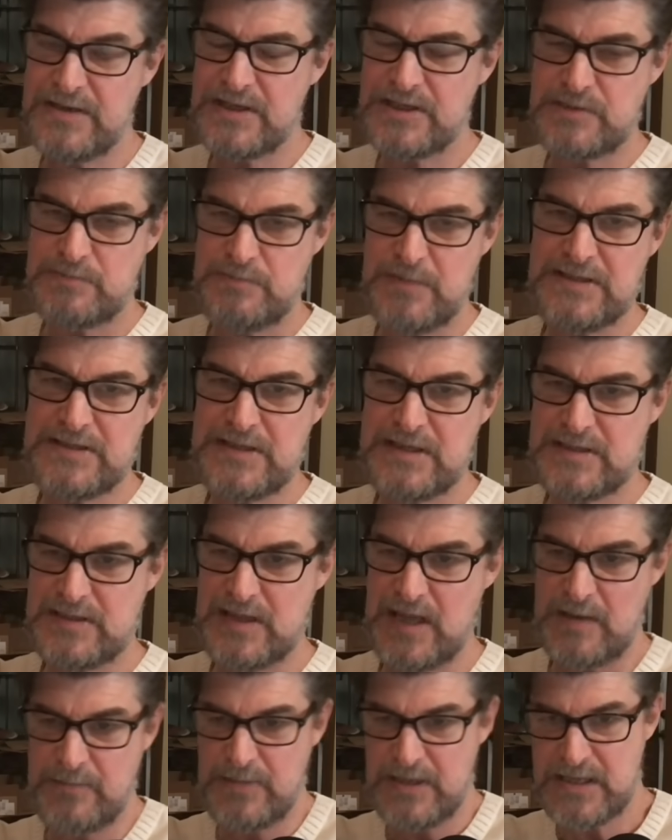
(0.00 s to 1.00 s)
dismisses
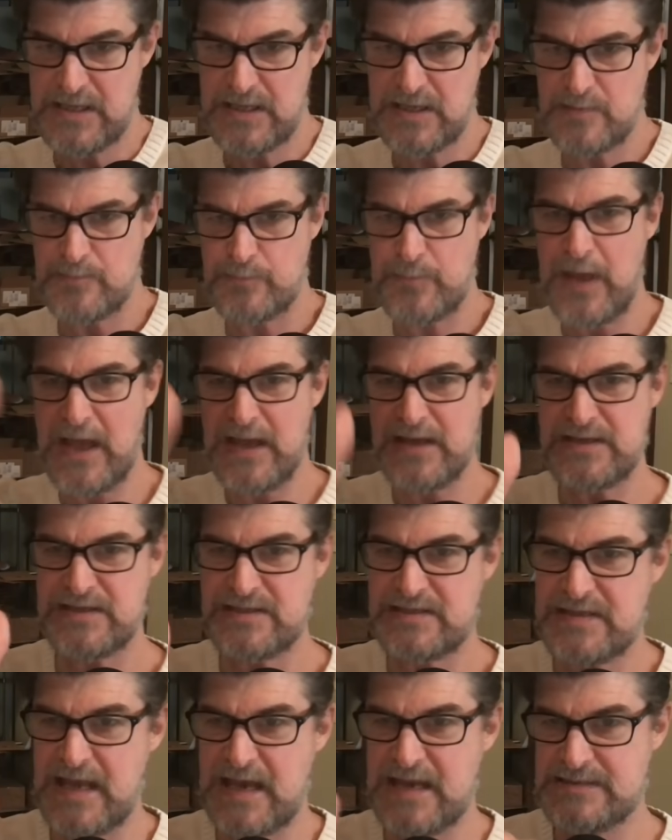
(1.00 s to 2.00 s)
them. He and Biden
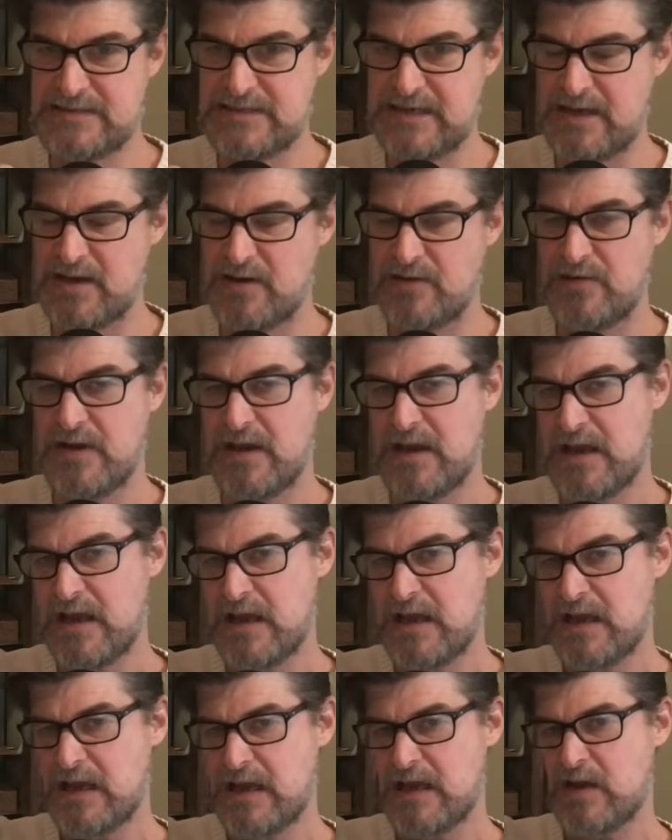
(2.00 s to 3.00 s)
sat down.
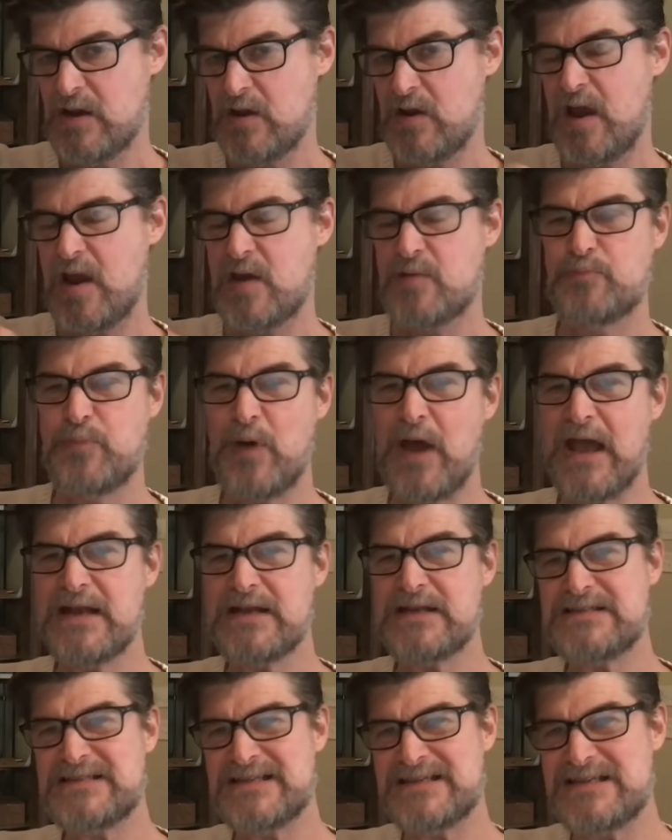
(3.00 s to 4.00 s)
And
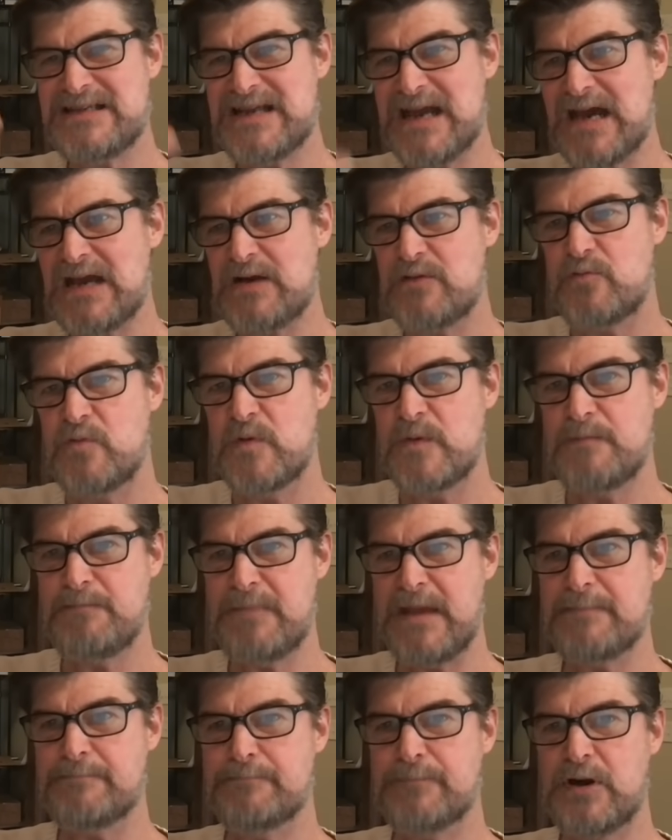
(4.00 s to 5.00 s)
Biden did not
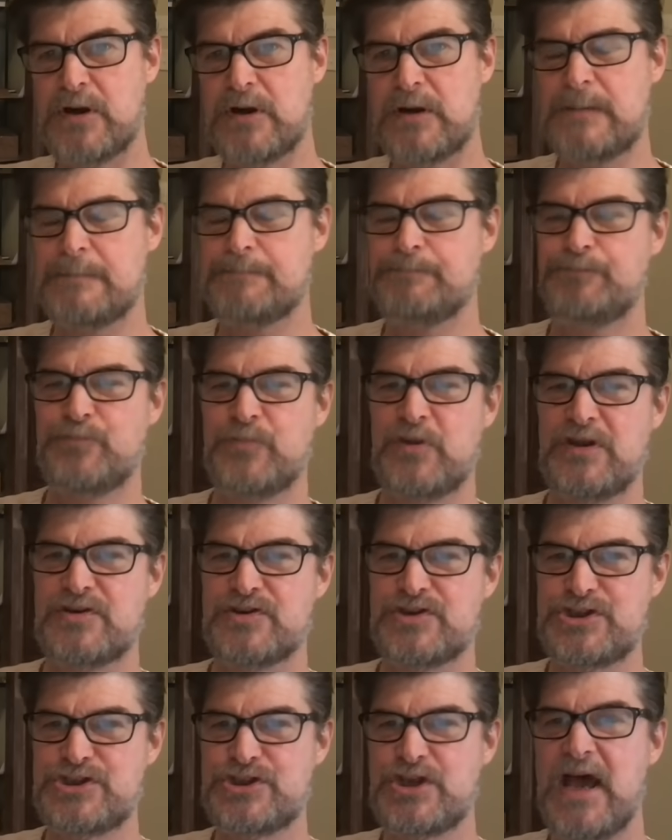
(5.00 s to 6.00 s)
remember
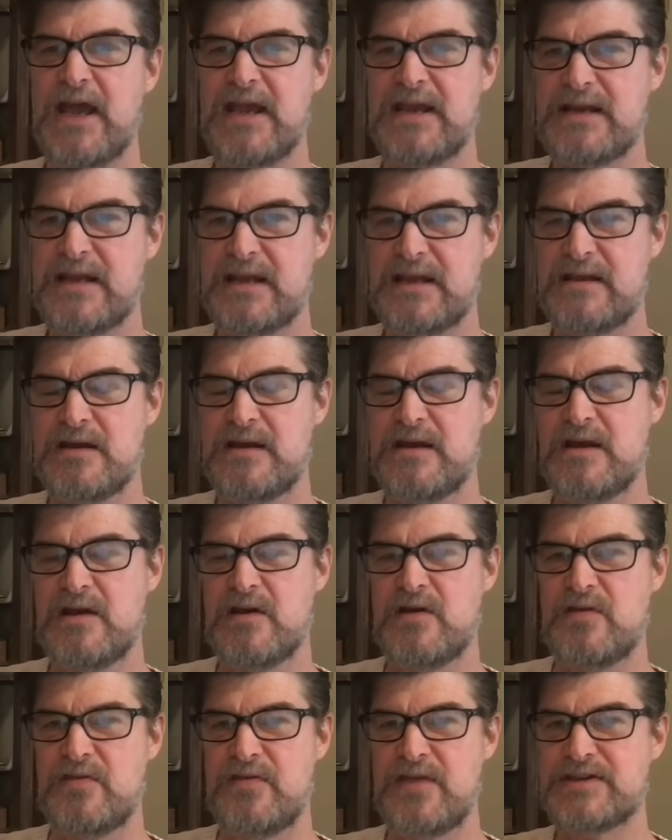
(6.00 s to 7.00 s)
signing
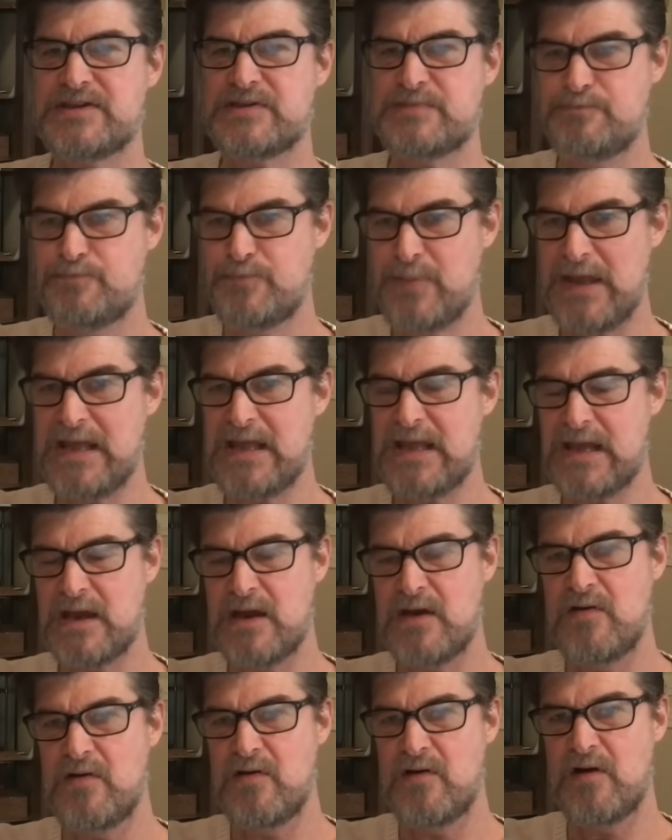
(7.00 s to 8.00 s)
this
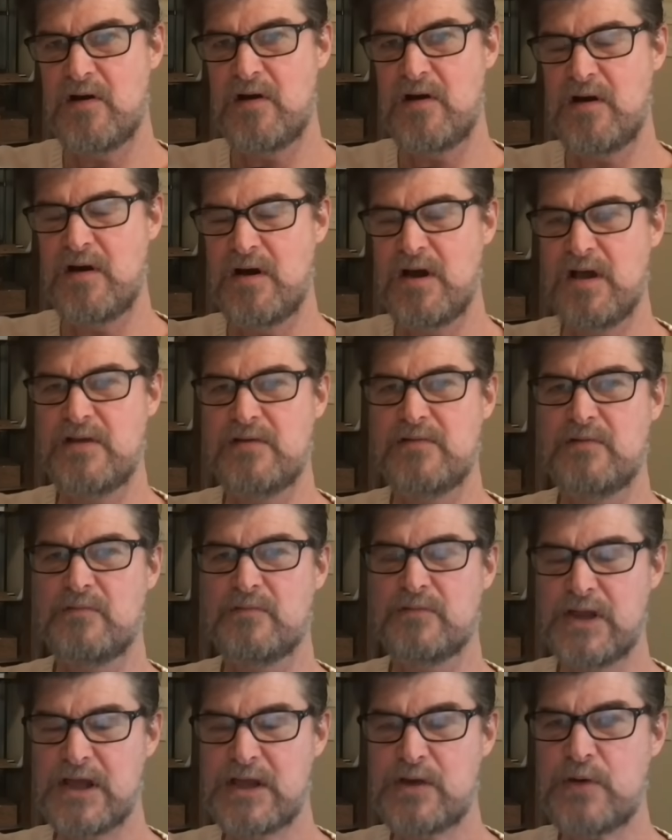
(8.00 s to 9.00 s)
ban on
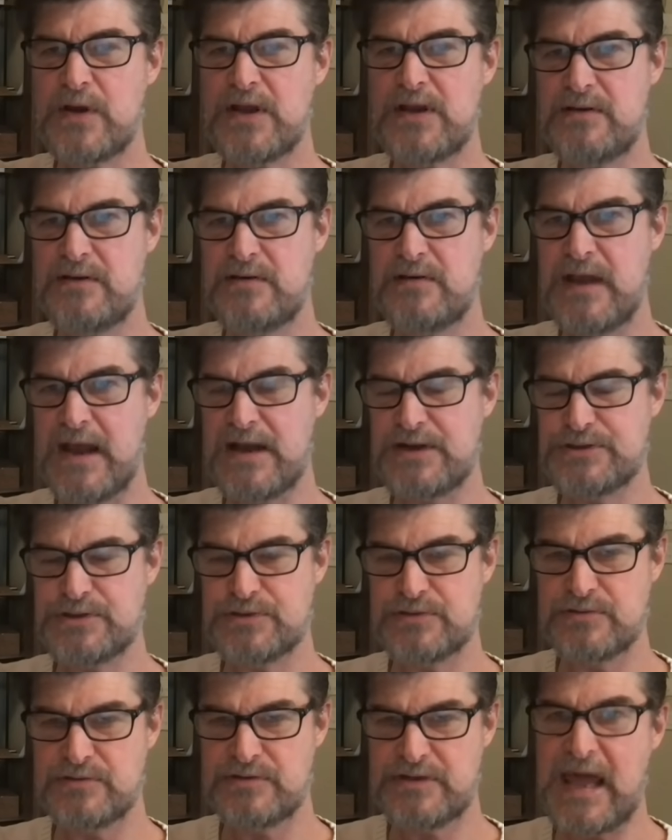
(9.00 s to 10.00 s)
liquid
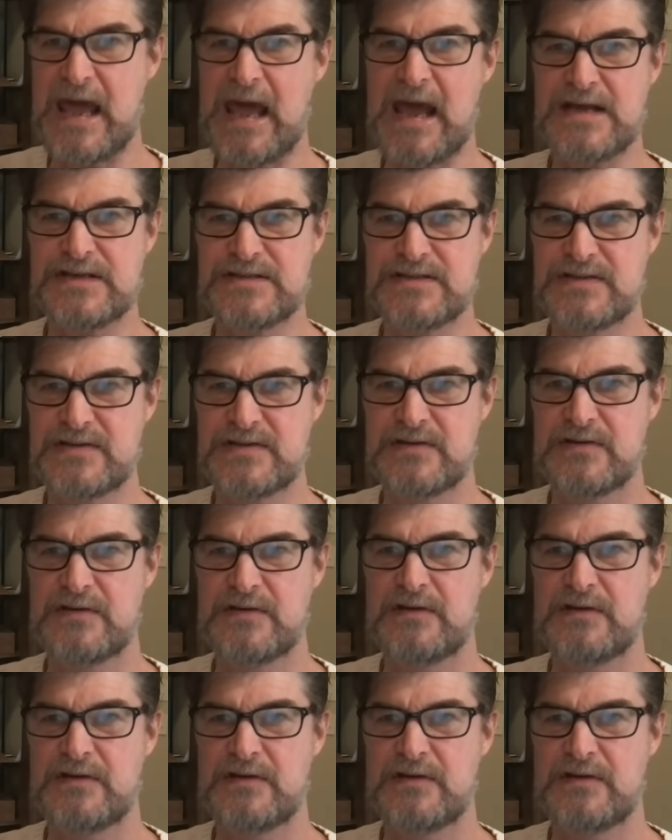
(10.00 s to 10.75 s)
natural gas